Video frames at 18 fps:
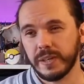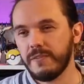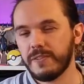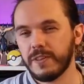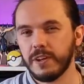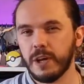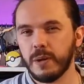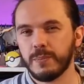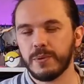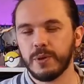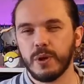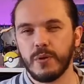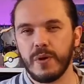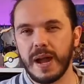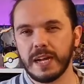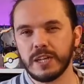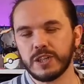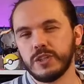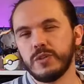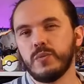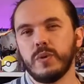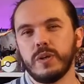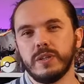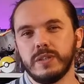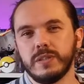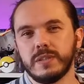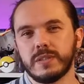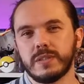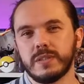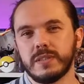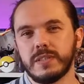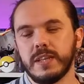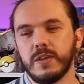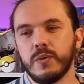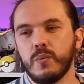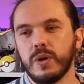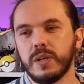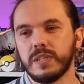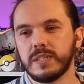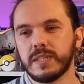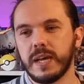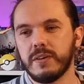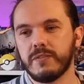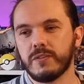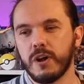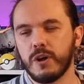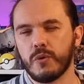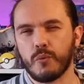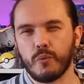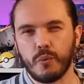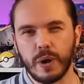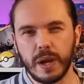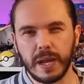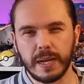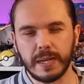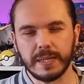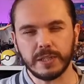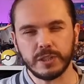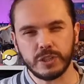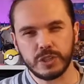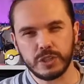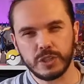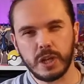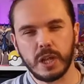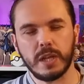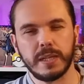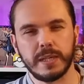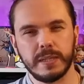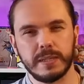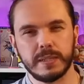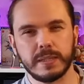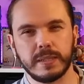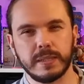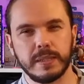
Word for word: If they're not pure action ones, they're the ones that have got a really solid,